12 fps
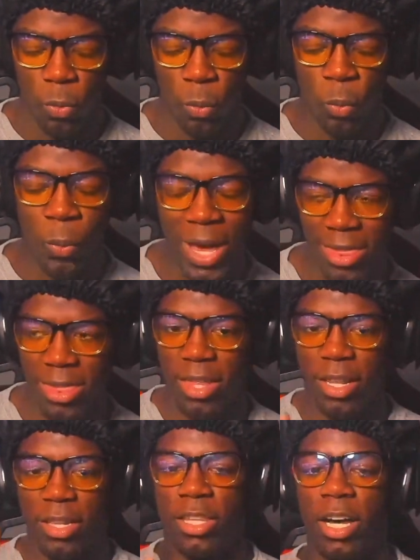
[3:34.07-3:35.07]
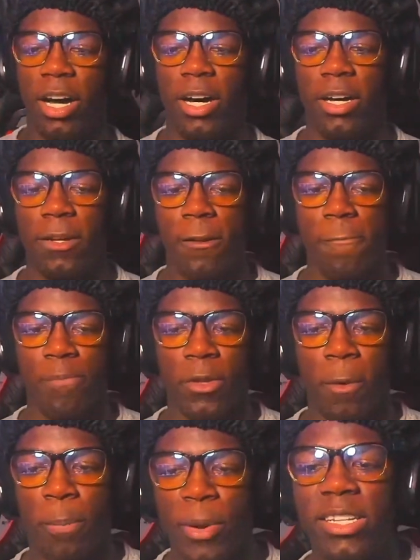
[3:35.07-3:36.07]
with the
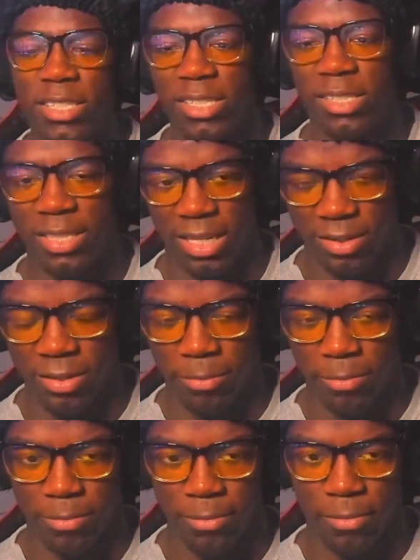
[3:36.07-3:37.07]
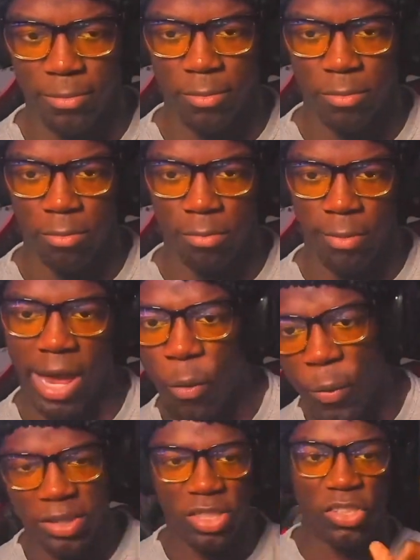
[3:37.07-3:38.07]
prison system
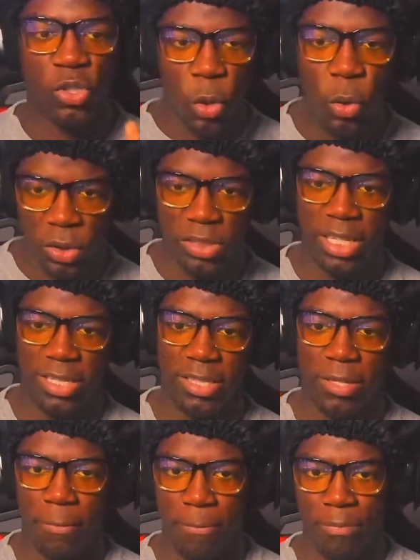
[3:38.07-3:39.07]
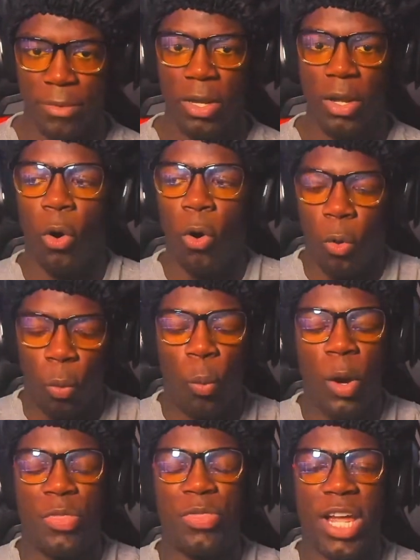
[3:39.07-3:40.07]
and with the school system,
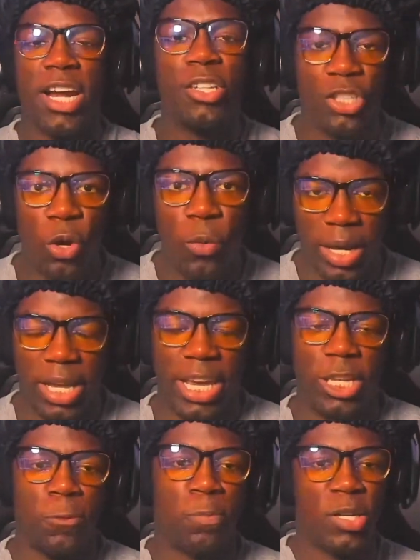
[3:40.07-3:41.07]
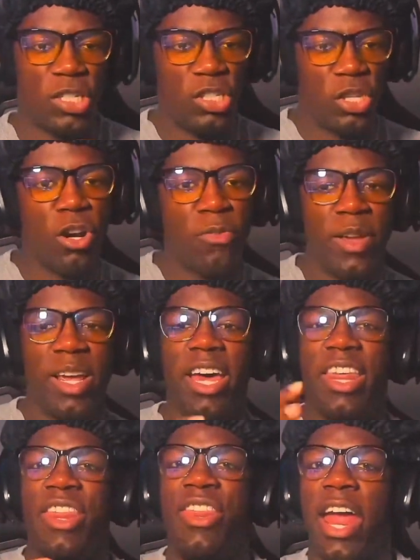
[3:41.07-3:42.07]
what they're doing is preserving
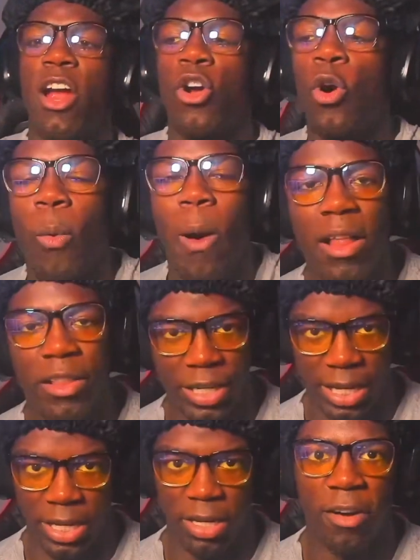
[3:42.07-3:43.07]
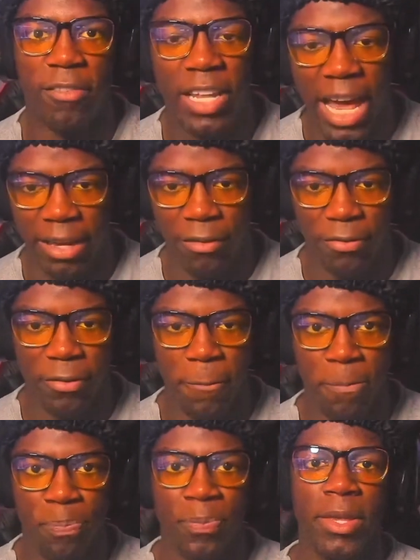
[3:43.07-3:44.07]
their quality of life
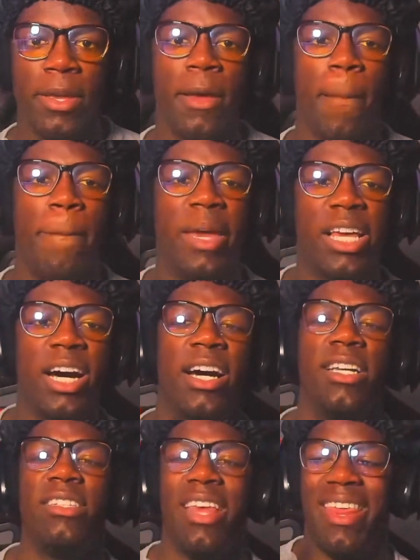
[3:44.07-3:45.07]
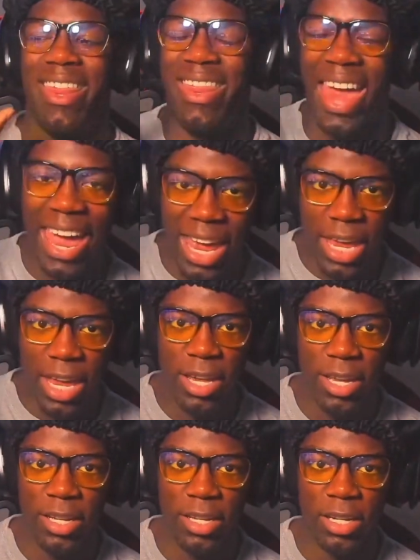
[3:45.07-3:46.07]
because they
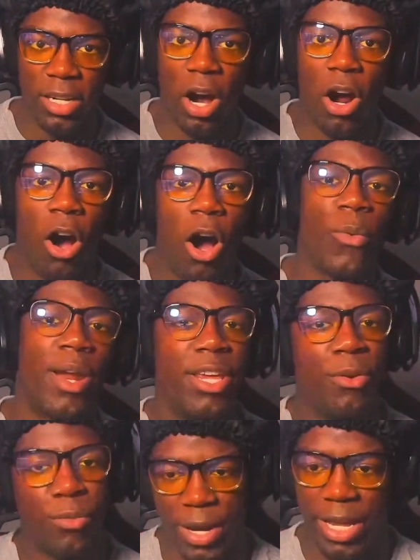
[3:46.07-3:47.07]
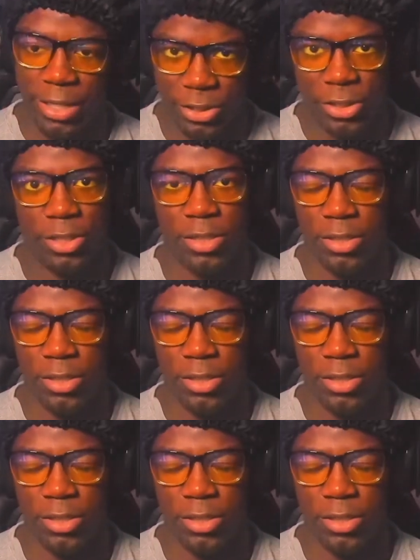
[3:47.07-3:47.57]
are already rich.